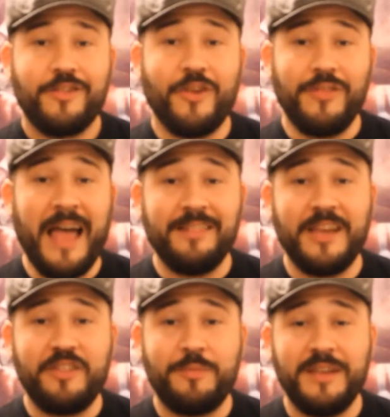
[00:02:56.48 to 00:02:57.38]
So that
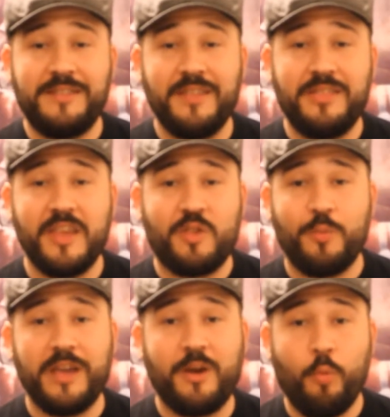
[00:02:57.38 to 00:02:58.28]
leads me to
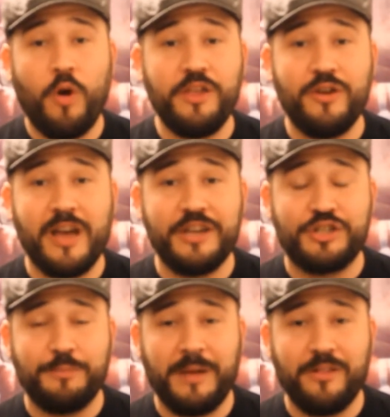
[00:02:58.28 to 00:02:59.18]
this week and what you
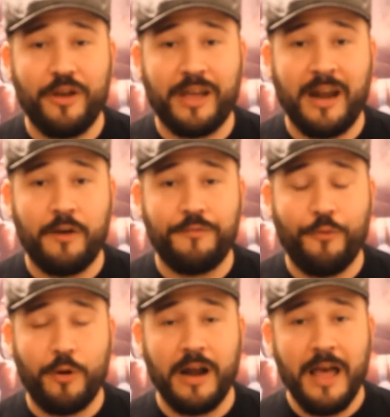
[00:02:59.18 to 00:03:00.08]
guys should be looking
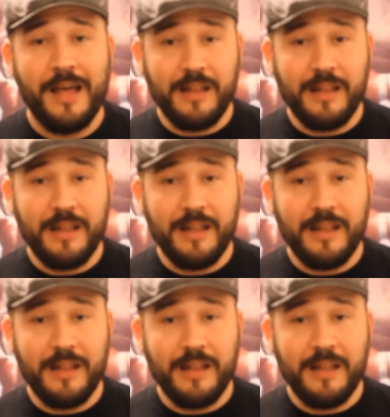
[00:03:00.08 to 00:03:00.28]
out for.